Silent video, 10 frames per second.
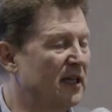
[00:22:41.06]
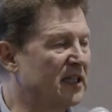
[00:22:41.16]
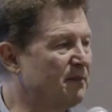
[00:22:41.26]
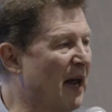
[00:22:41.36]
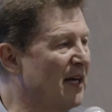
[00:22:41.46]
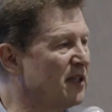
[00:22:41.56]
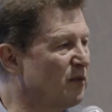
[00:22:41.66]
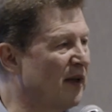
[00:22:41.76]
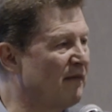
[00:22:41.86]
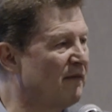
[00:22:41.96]
In
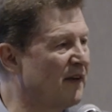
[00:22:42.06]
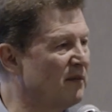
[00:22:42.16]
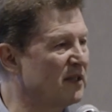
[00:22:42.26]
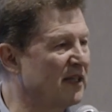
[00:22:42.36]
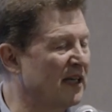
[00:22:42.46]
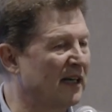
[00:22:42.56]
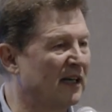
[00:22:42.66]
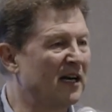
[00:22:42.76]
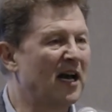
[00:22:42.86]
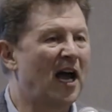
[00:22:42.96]
Spanish, we have a famous
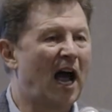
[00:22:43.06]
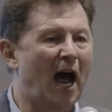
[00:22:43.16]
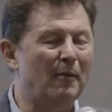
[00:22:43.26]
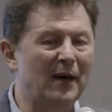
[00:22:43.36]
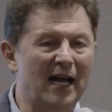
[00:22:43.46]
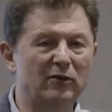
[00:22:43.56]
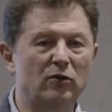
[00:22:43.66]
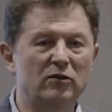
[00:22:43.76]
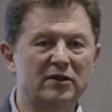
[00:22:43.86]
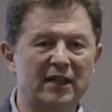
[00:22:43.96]
saying,
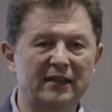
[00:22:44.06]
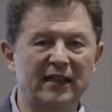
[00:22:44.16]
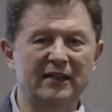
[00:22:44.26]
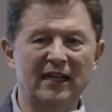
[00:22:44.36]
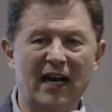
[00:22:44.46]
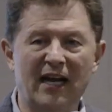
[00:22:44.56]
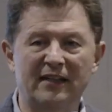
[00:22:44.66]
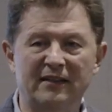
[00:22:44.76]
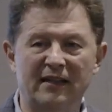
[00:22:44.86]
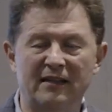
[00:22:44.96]
hablando se entiende la
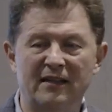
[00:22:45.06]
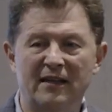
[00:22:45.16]
gente.